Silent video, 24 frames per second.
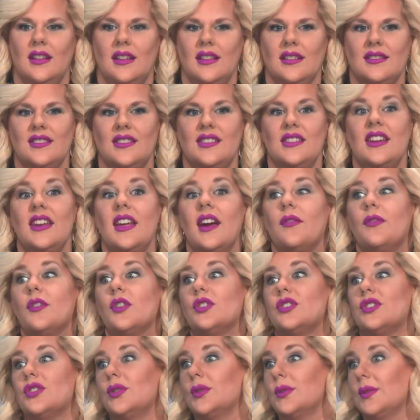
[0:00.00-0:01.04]
It's
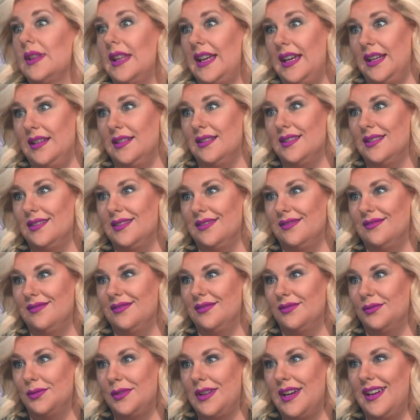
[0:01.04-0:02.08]
never too late,
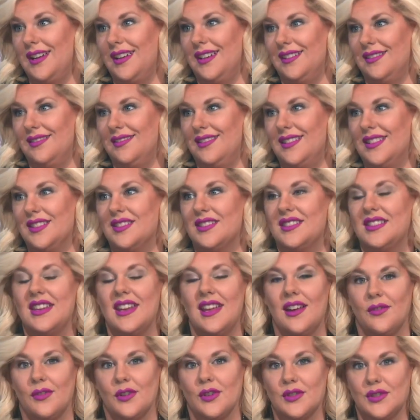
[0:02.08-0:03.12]
right? It's
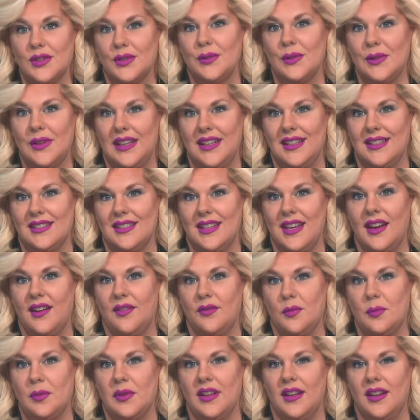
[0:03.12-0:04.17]
never too late to
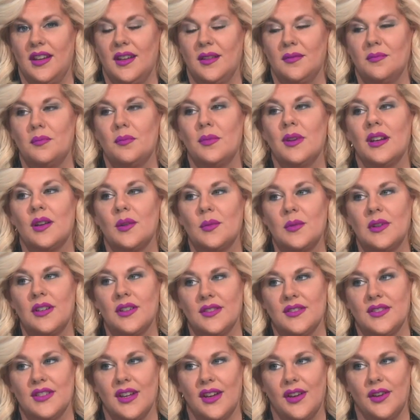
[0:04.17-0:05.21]
have a plan. But I
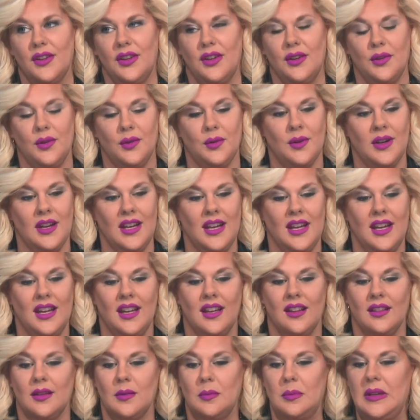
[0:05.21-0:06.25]
will tell you,
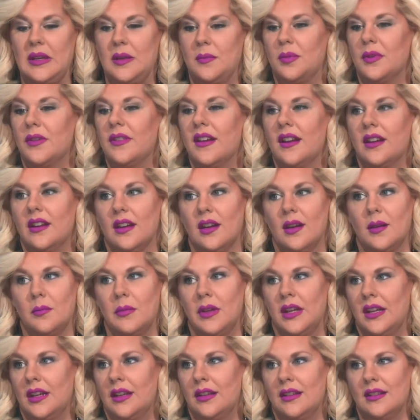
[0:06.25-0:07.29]
the people that
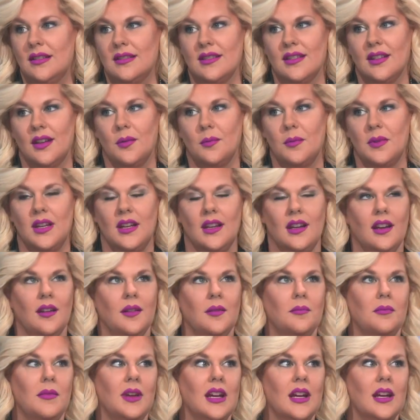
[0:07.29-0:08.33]
come in and tell me,
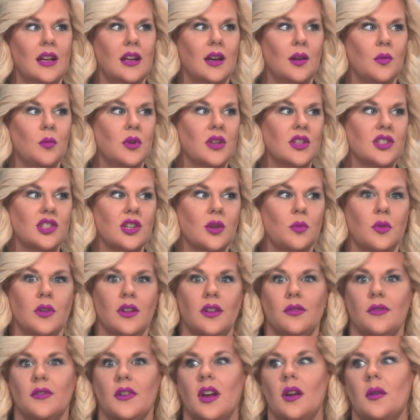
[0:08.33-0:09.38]
man, I wish I
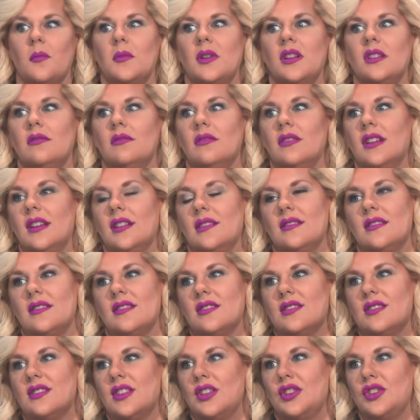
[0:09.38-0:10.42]
would have come in and
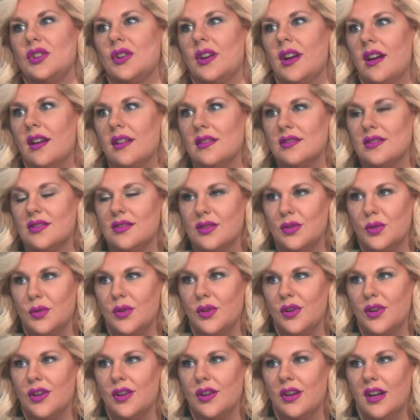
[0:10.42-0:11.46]
seen you guys
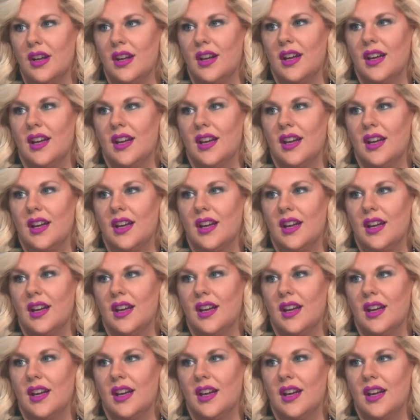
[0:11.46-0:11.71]
sooner.